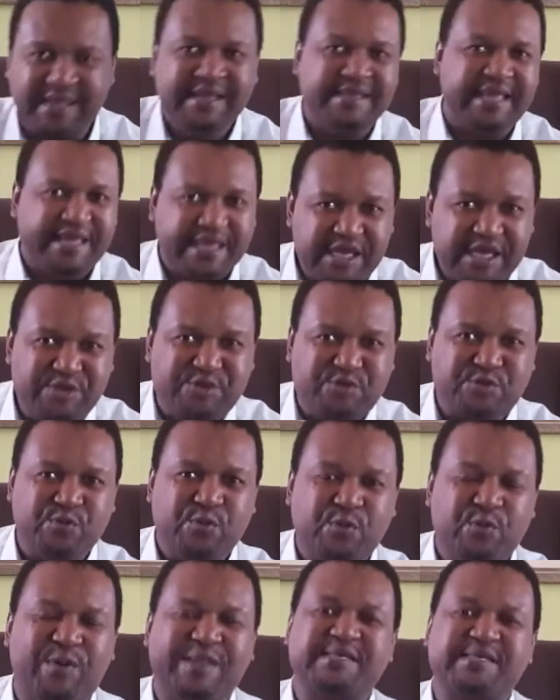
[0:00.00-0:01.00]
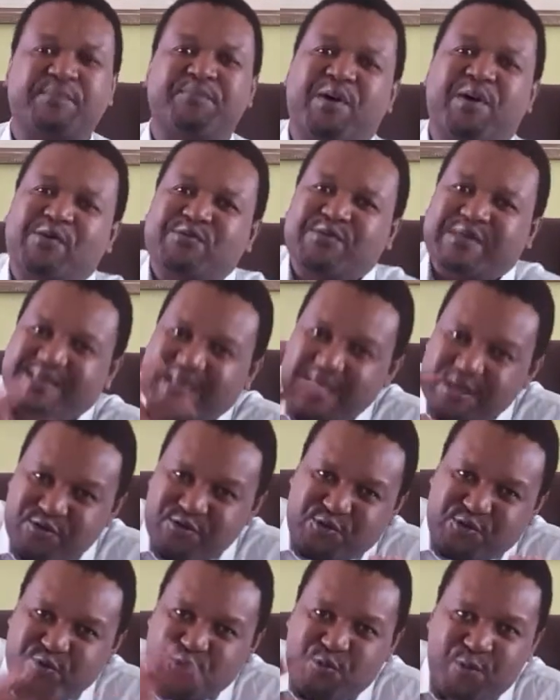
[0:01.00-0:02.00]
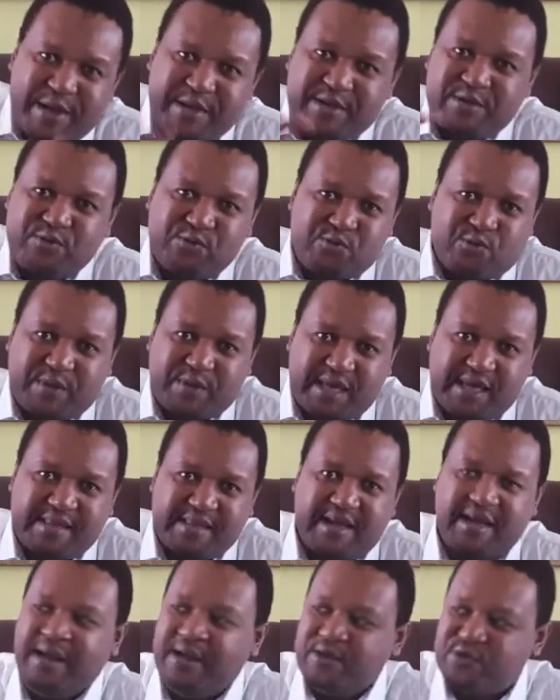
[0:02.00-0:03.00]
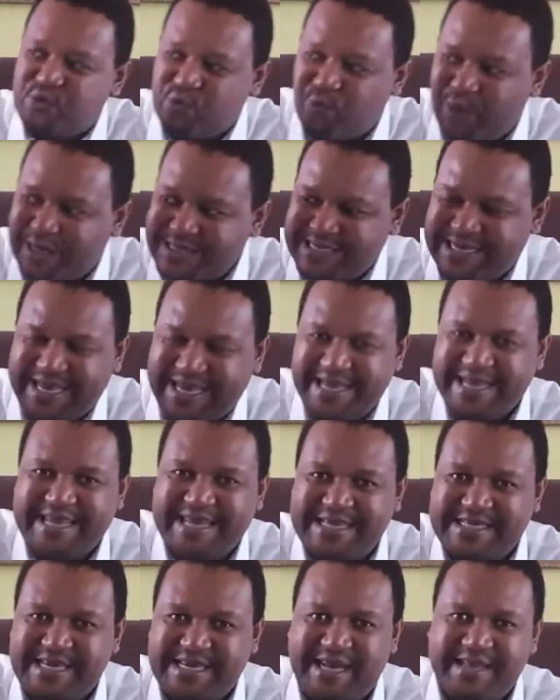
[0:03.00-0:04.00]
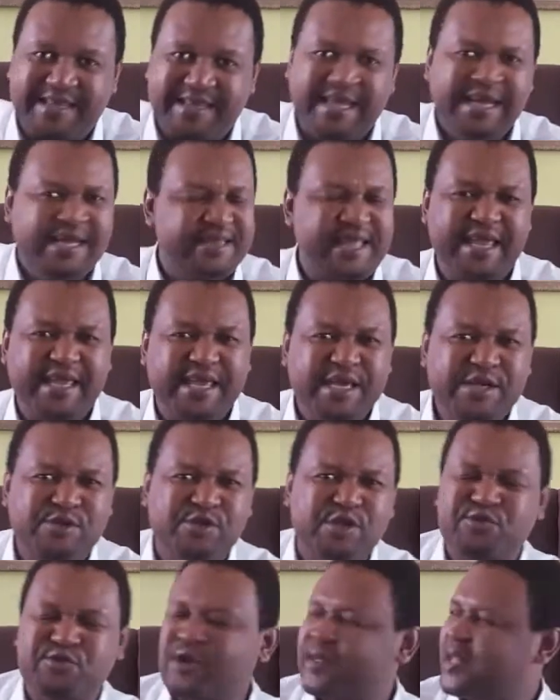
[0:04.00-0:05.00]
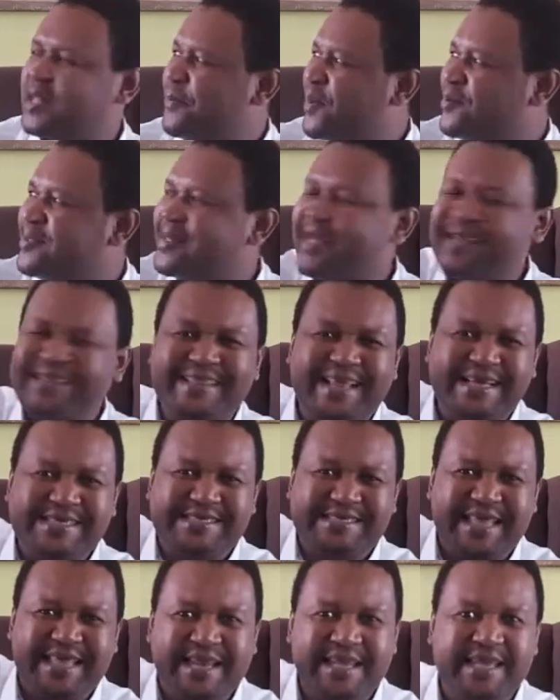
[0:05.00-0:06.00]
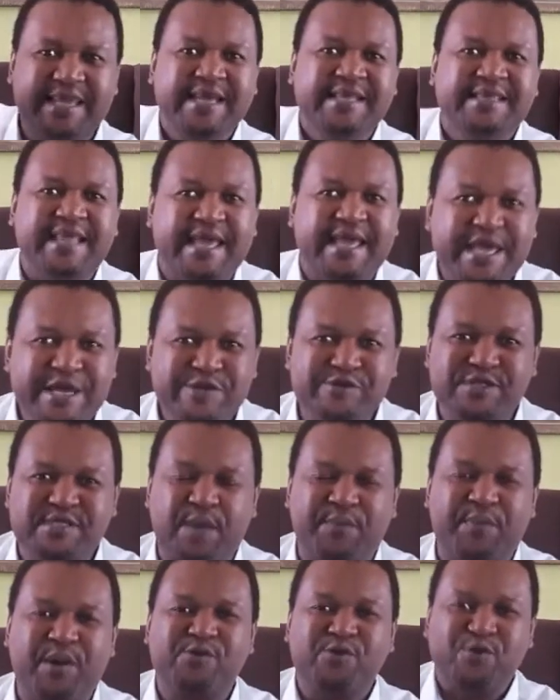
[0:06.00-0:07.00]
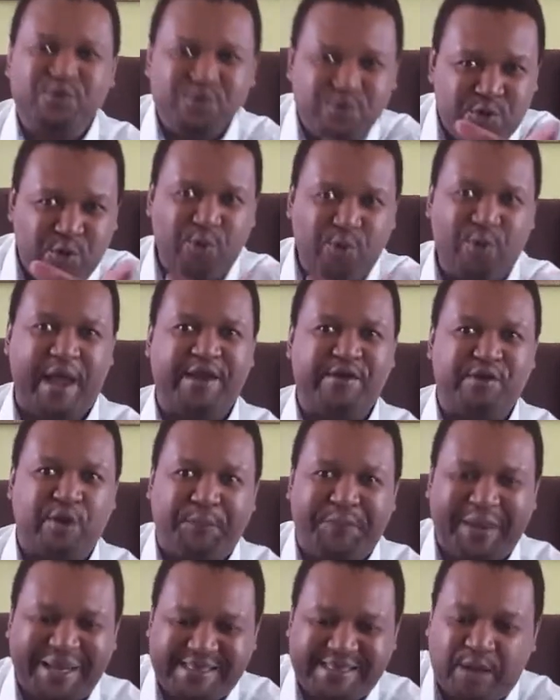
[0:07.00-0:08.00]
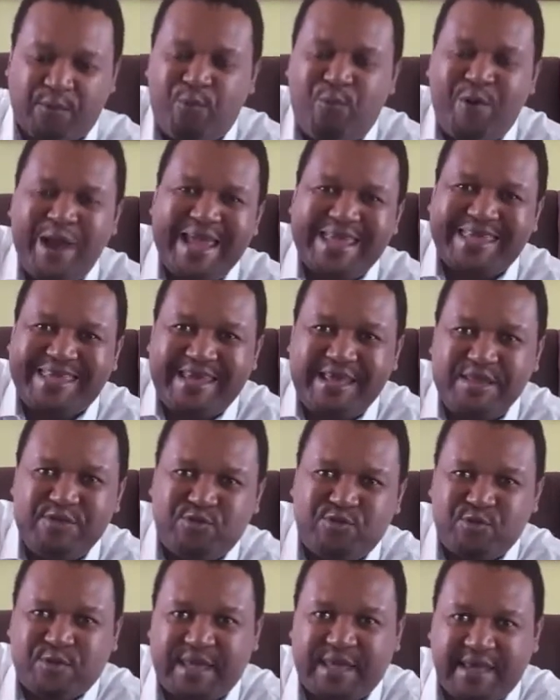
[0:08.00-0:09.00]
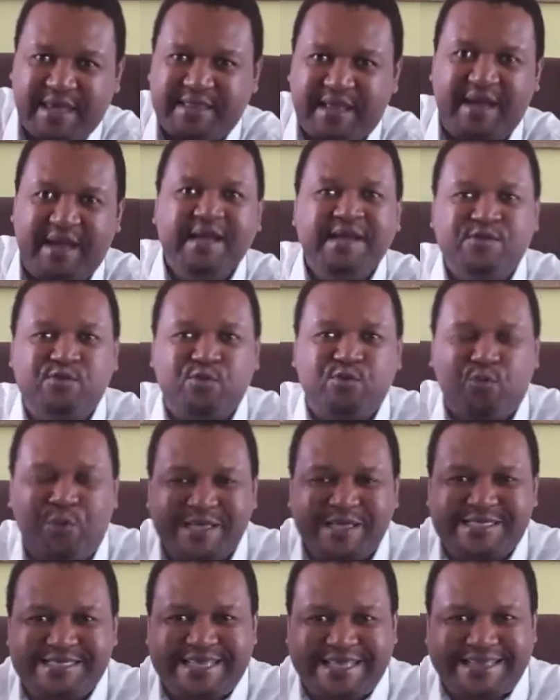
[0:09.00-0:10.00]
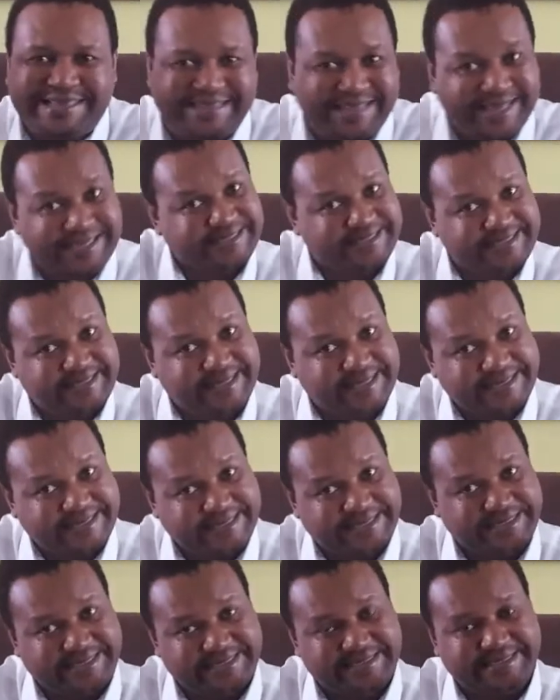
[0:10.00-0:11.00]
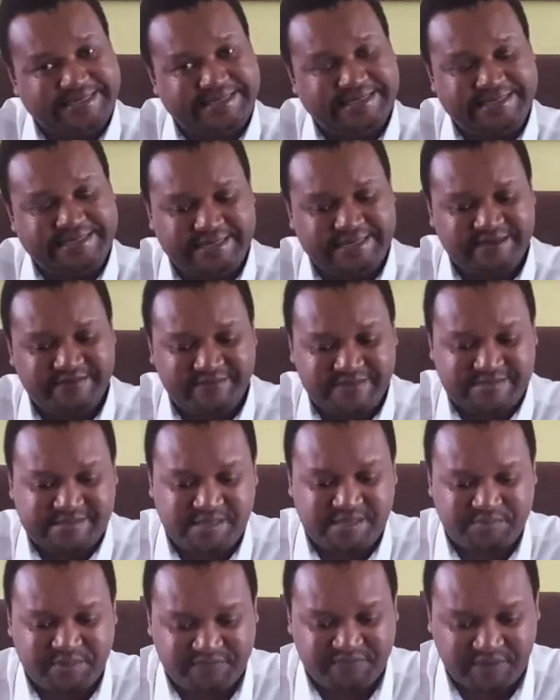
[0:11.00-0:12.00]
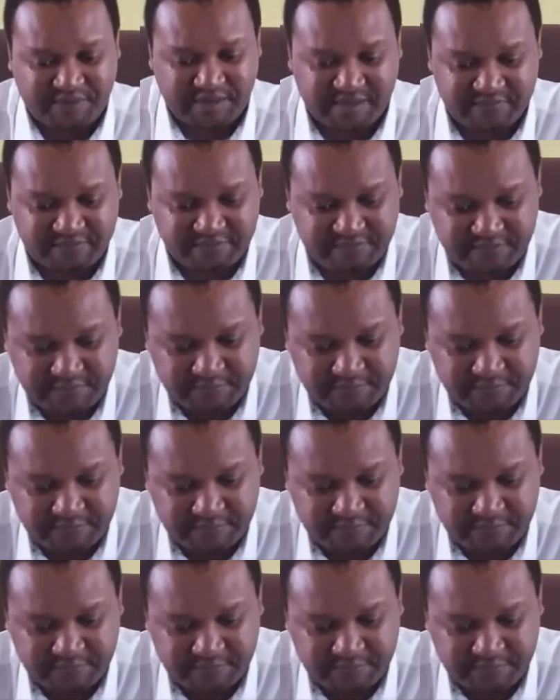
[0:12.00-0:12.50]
The issue was about these two working together towards getting a child. The issue is not about the destiny. The issue is about you and your partner working together towards the destiny. Verse number five.